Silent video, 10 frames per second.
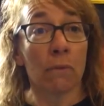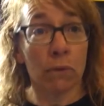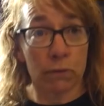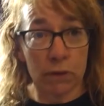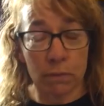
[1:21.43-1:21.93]

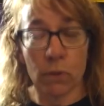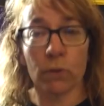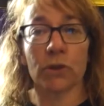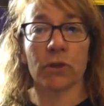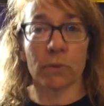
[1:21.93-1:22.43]
we'll
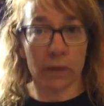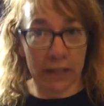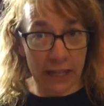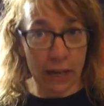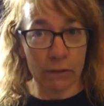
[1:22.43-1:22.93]
support you,
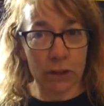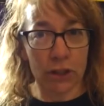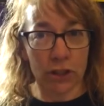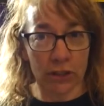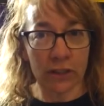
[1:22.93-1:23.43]
we'll
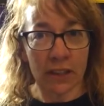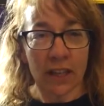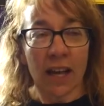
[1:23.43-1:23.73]
encourage you,